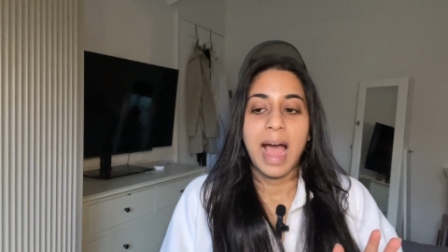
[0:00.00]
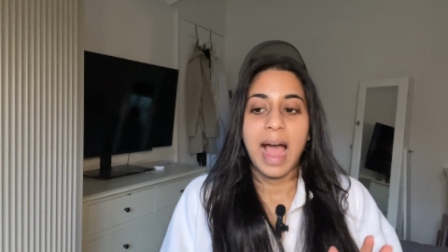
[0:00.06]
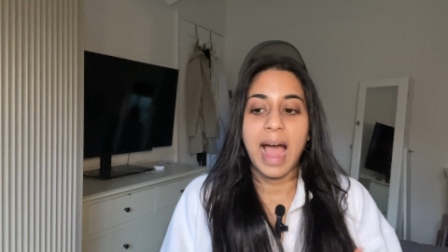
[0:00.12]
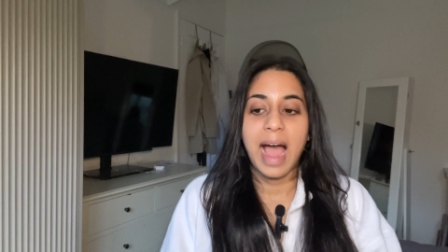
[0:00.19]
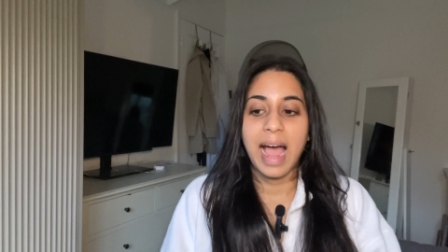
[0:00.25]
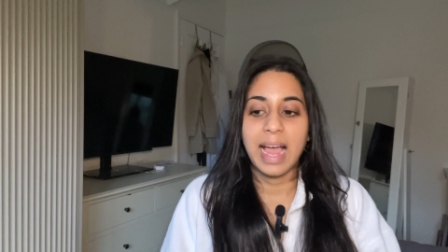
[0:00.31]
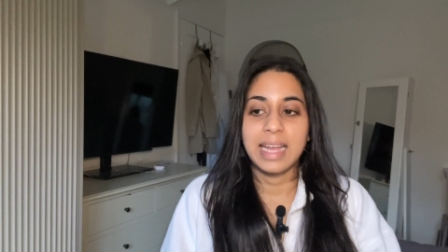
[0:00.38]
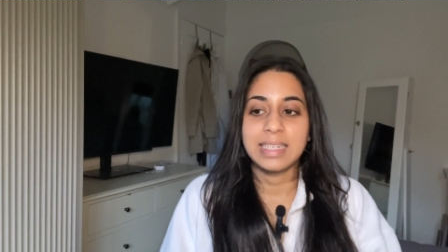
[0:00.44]

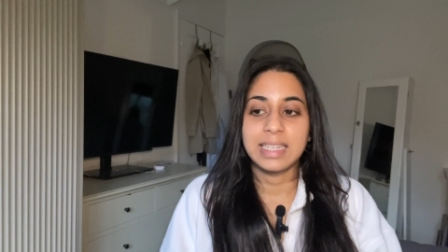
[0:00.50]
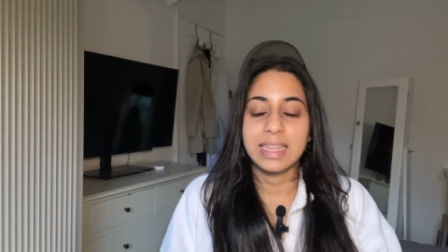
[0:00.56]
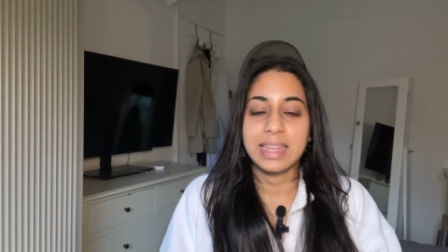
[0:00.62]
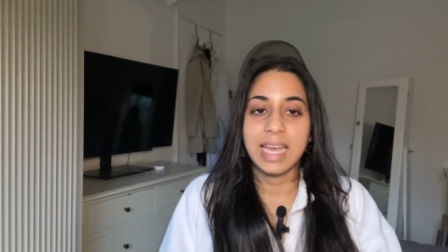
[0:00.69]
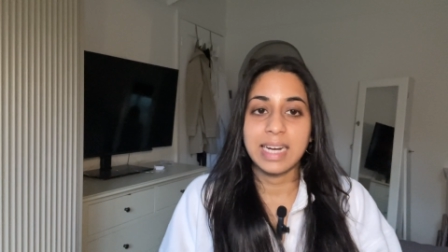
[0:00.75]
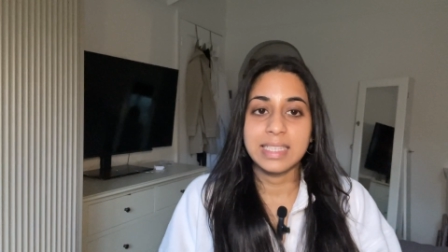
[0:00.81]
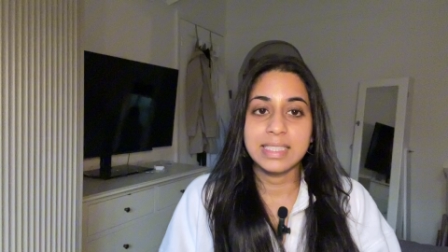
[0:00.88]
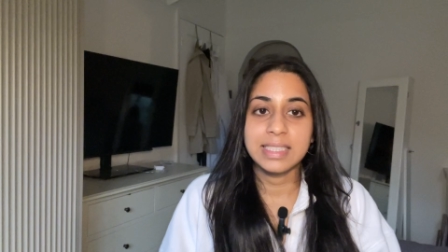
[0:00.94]
And
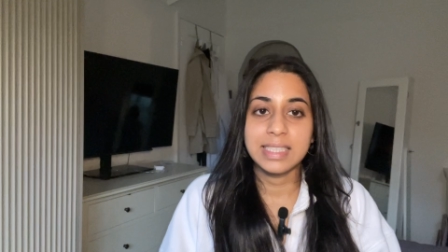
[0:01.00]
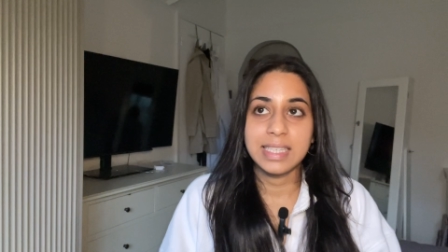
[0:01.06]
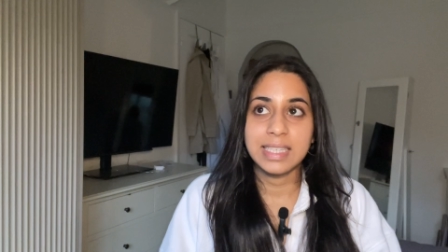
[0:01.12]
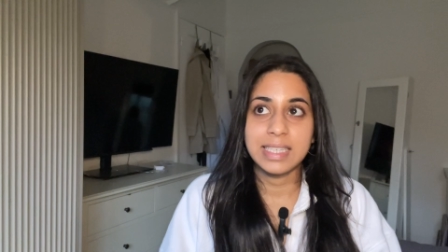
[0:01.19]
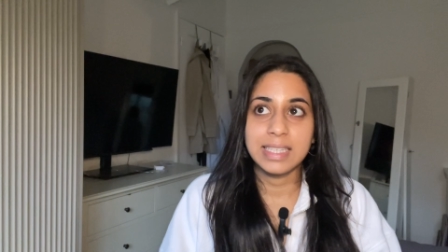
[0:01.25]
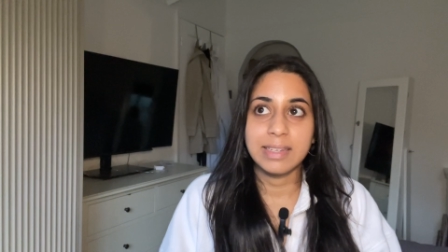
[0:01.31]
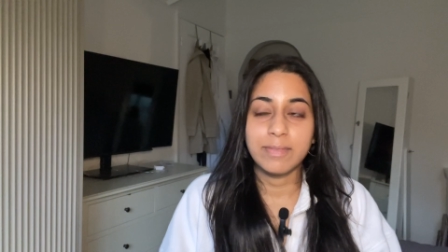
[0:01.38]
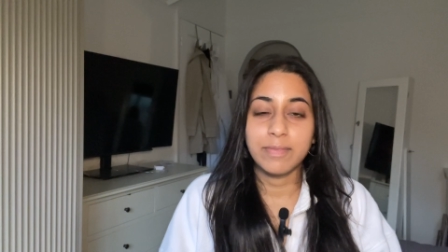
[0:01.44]
that is
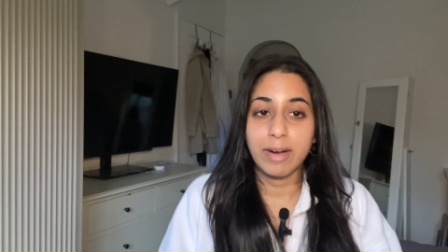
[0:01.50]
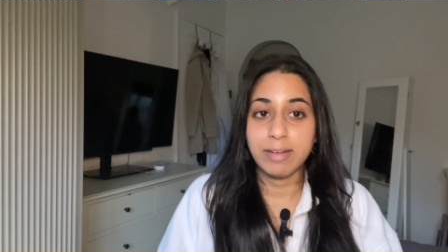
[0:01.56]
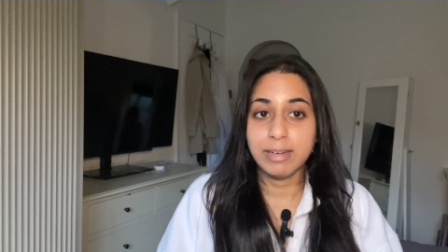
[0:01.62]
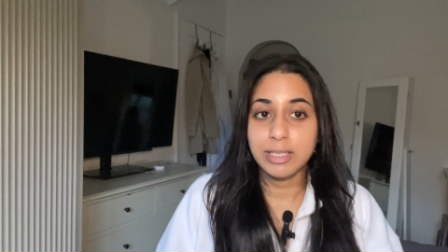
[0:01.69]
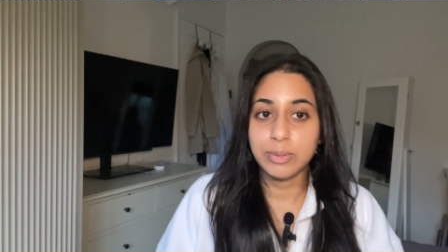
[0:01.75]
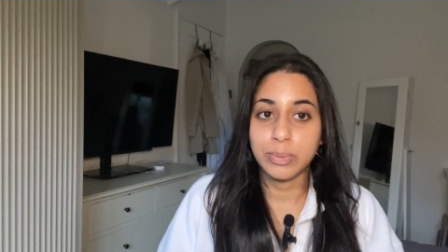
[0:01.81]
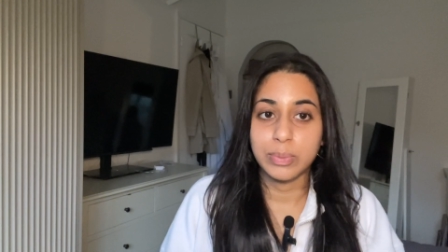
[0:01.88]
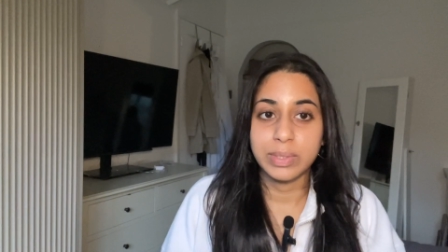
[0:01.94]
very
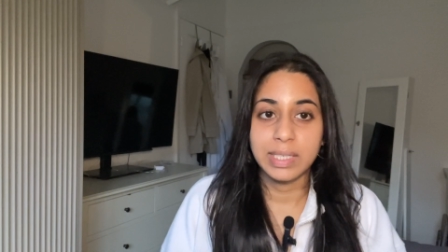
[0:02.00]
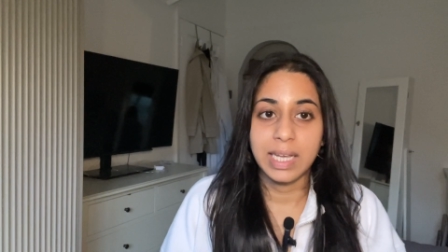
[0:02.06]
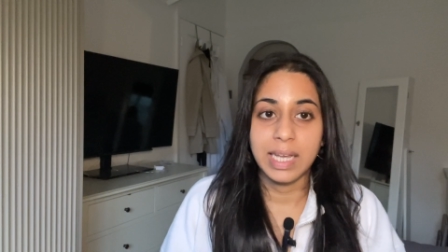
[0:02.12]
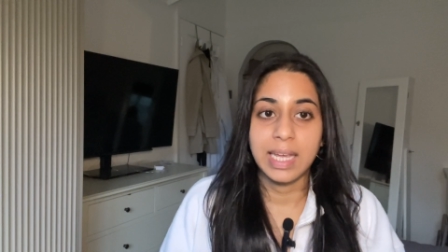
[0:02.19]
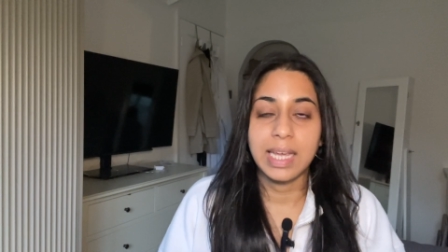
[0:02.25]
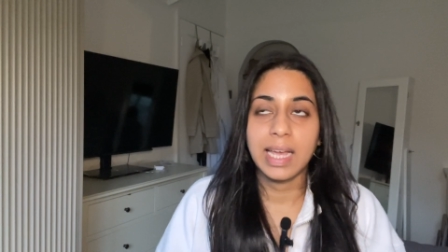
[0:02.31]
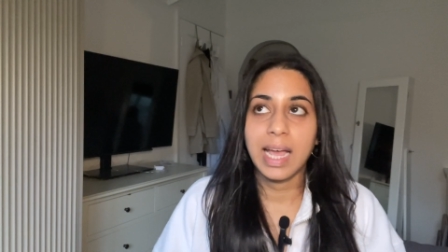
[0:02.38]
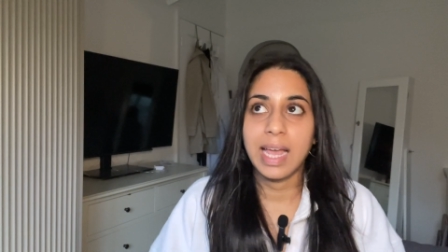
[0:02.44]

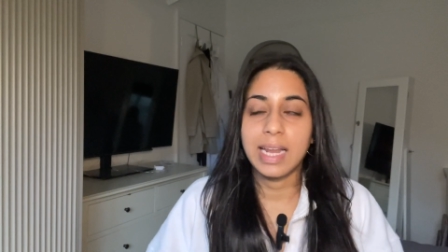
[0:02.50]
daunting,